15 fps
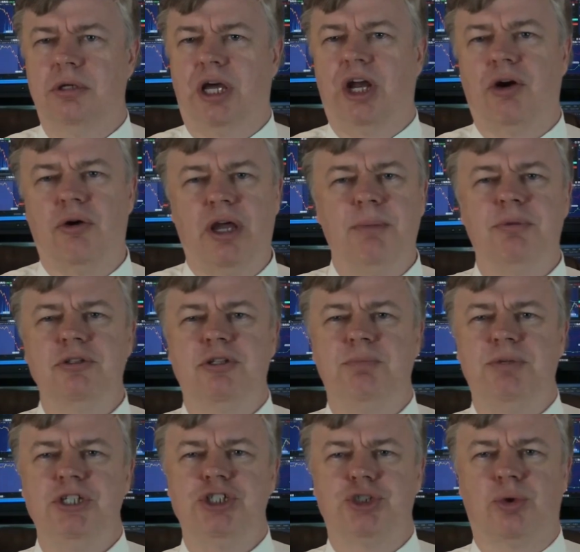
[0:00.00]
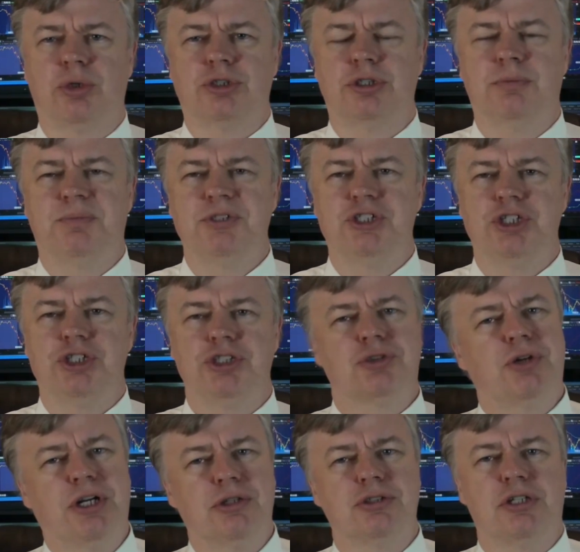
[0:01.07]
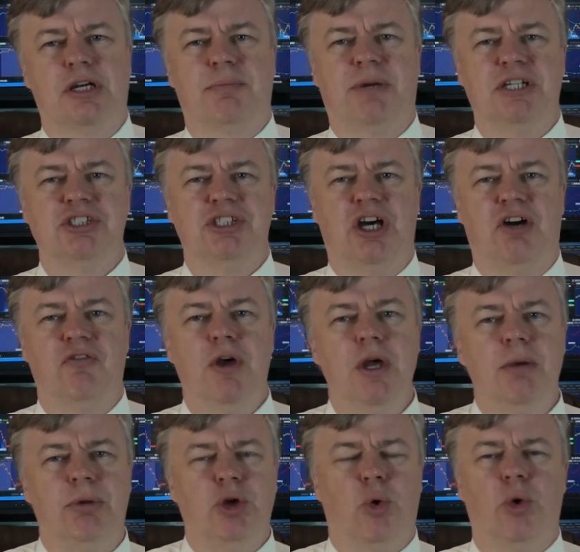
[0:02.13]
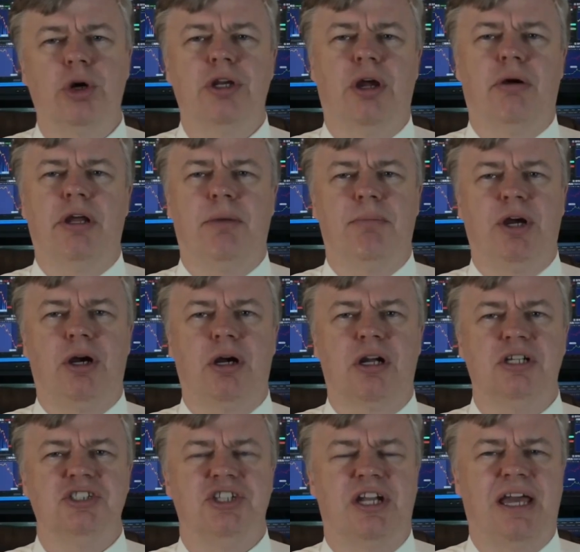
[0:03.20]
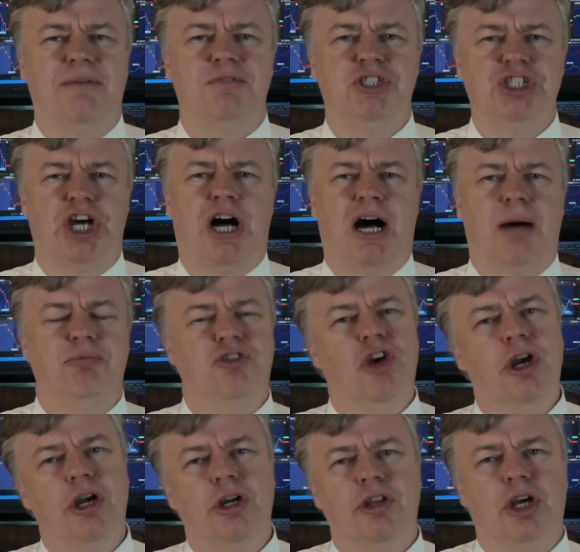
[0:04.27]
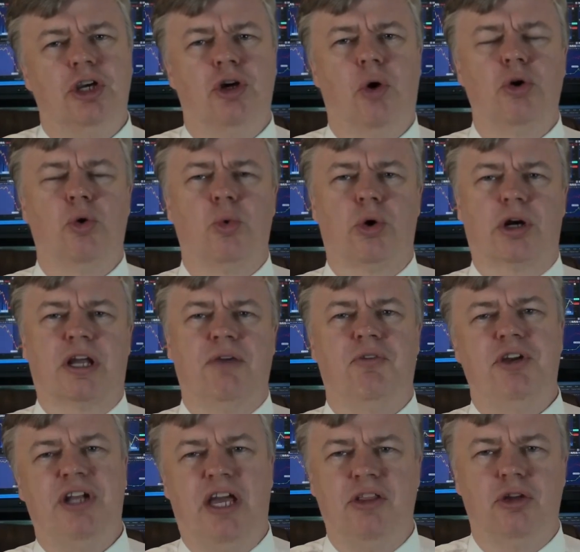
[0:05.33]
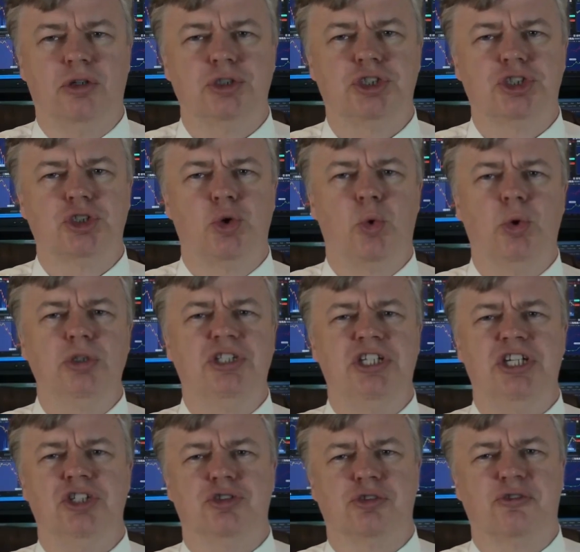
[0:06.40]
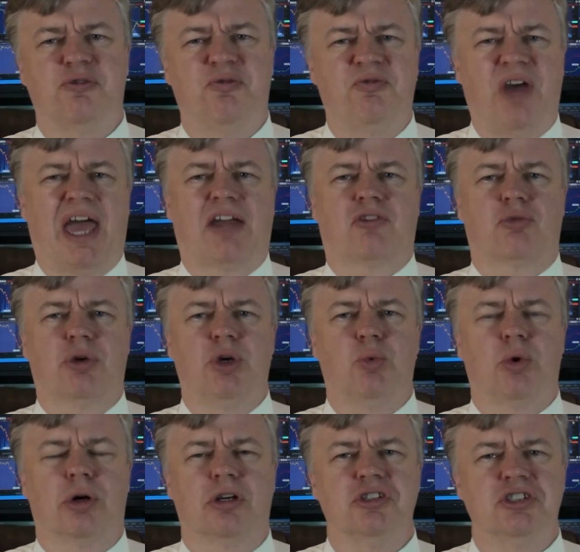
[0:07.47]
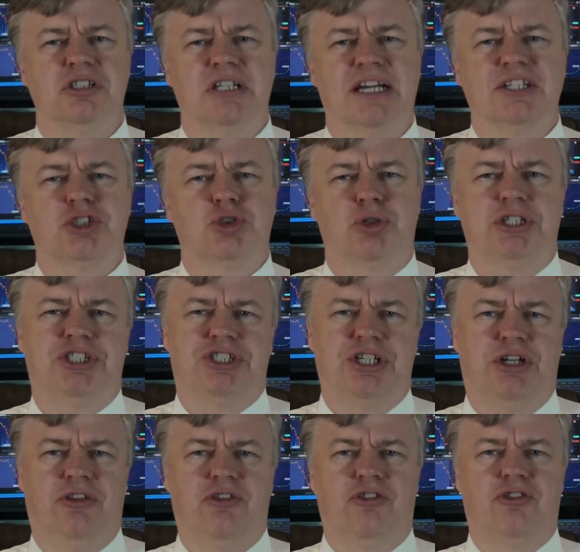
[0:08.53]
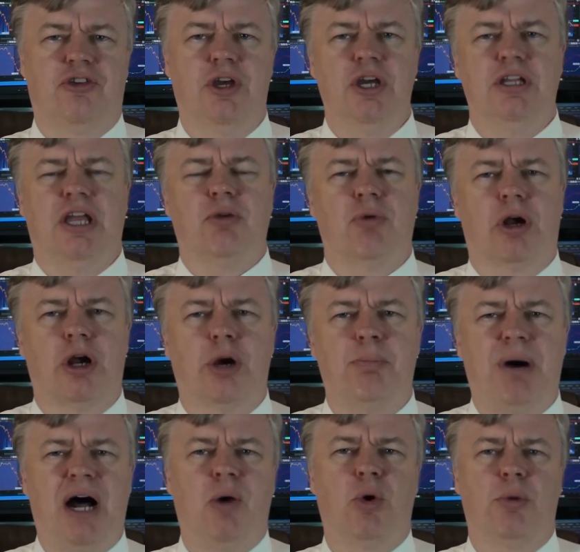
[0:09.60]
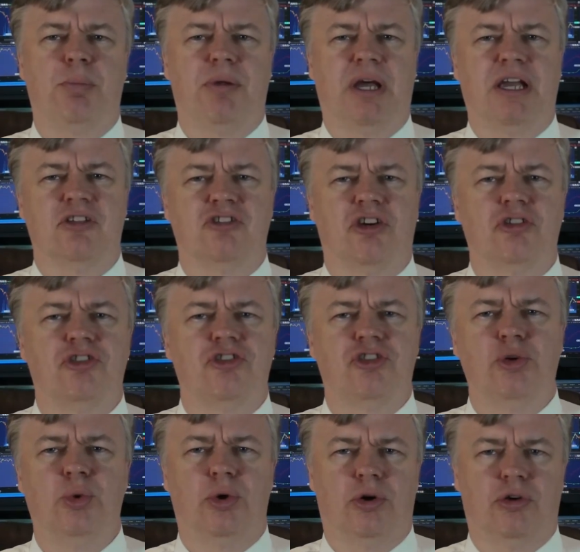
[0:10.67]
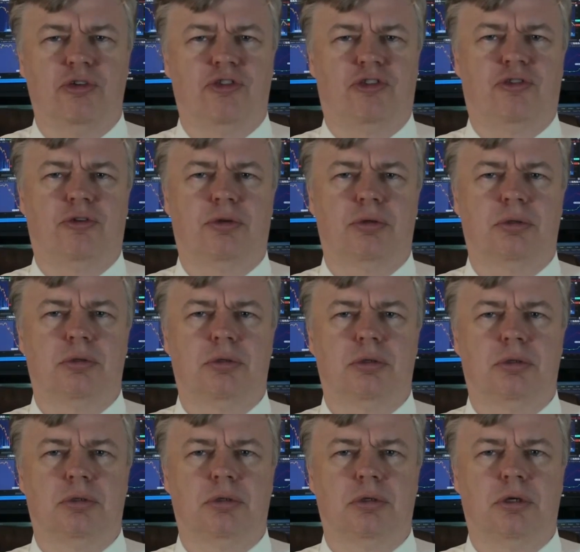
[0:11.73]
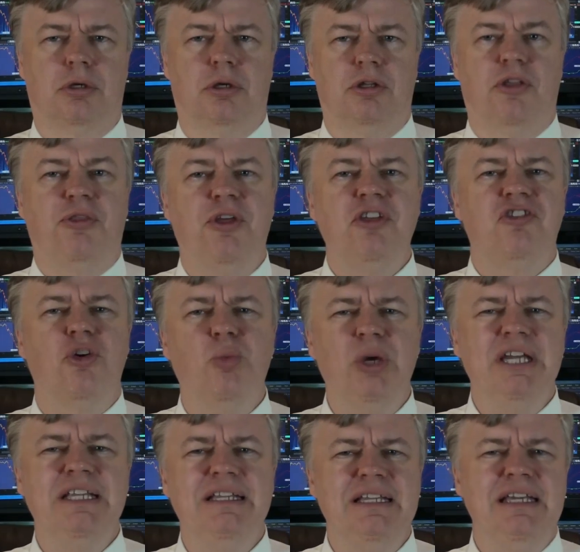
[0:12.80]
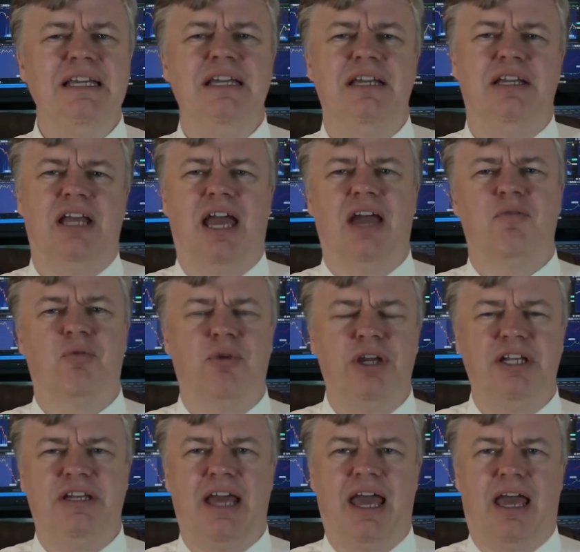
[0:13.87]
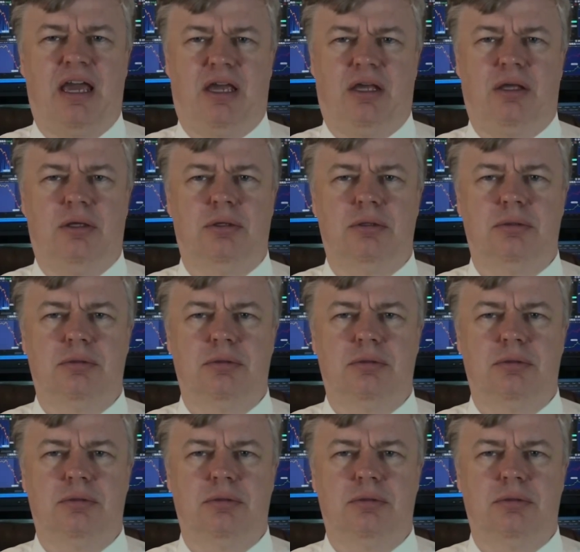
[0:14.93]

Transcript: and are able to be short term position traders like myself. But ordinary Americans that have jobs, that go to work every day, that are school teachers, factory workers, electricians, they run our power plants, our sewers, the things that we need every day